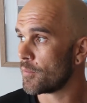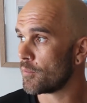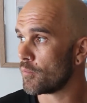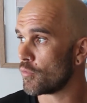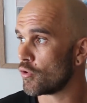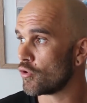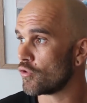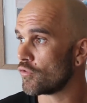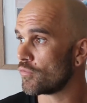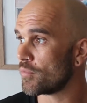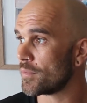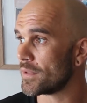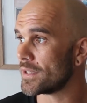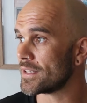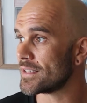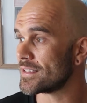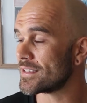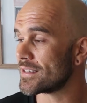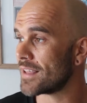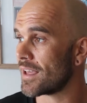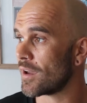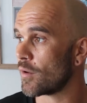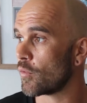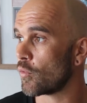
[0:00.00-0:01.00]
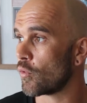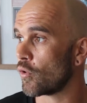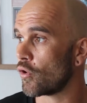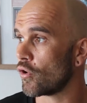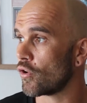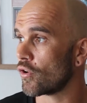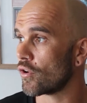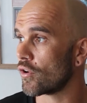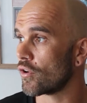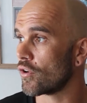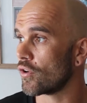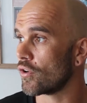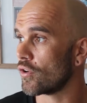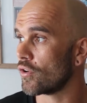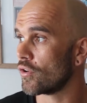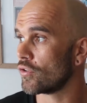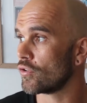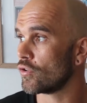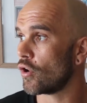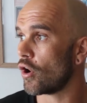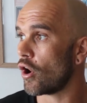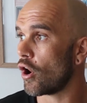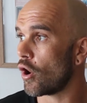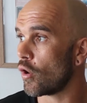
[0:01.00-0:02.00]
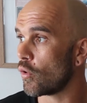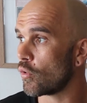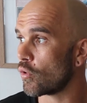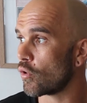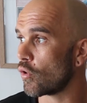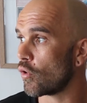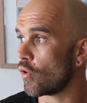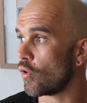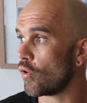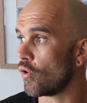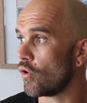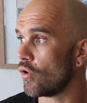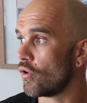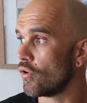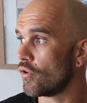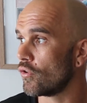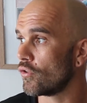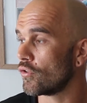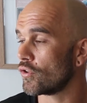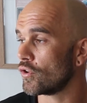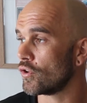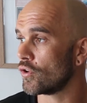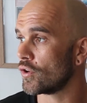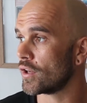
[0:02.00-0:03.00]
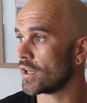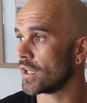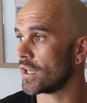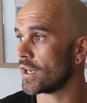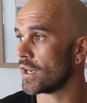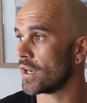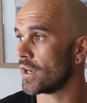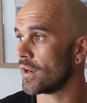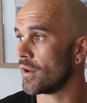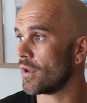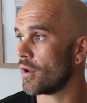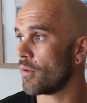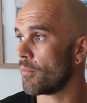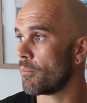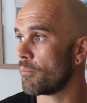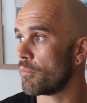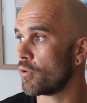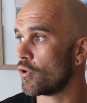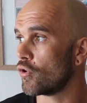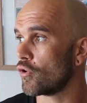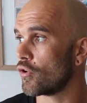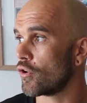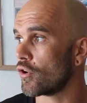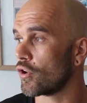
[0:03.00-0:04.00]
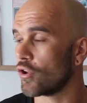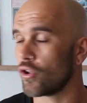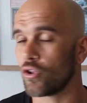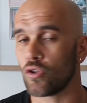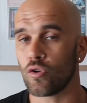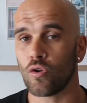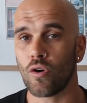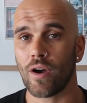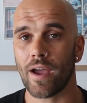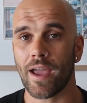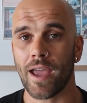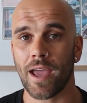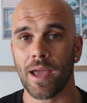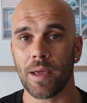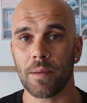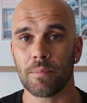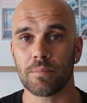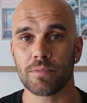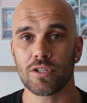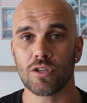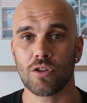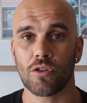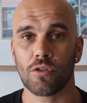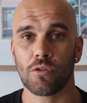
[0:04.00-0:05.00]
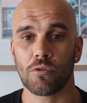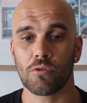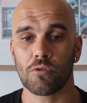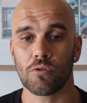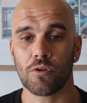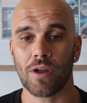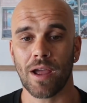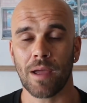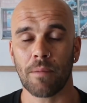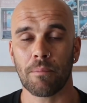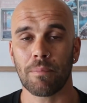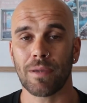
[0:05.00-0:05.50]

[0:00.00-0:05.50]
movements that work your whole core, you can put your abs through a